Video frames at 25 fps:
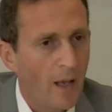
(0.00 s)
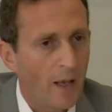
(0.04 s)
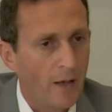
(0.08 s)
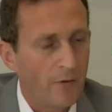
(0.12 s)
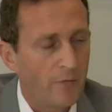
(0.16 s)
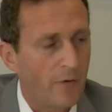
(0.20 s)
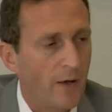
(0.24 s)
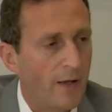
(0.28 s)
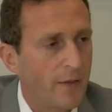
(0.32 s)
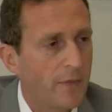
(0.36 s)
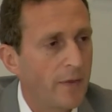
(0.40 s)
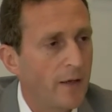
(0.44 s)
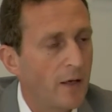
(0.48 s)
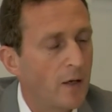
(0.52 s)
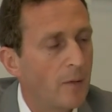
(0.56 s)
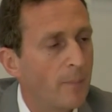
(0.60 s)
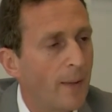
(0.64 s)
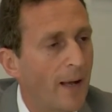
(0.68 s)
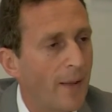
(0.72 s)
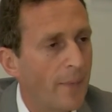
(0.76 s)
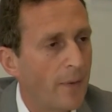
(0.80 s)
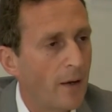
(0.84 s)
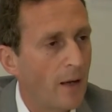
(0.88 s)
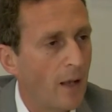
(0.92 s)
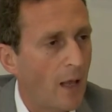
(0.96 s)
If I think
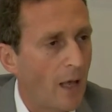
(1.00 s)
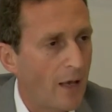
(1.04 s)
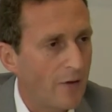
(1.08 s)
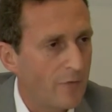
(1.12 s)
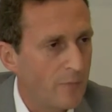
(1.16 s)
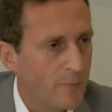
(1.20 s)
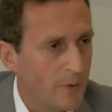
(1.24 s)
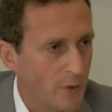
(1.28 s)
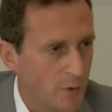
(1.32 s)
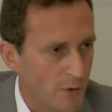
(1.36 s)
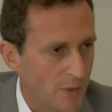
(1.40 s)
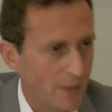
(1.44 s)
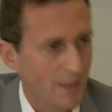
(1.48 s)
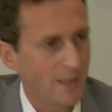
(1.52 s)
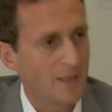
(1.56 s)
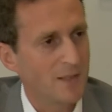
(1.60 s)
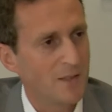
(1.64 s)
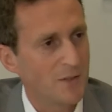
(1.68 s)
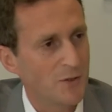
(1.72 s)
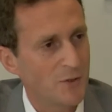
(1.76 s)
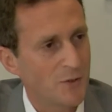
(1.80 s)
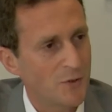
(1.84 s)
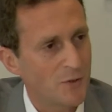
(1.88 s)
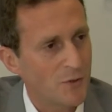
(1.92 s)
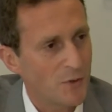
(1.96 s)
about the live music
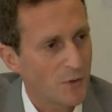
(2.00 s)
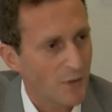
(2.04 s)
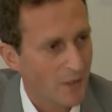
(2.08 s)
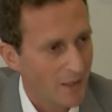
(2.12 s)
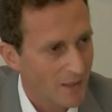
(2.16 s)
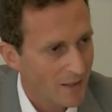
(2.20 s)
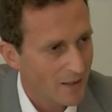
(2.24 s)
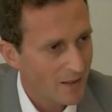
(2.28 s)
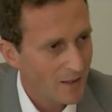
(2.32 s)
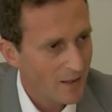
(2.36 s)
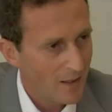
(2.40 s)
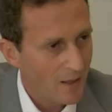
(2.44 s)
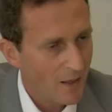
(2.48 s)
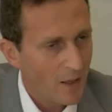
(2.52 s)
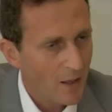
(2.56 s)
industry,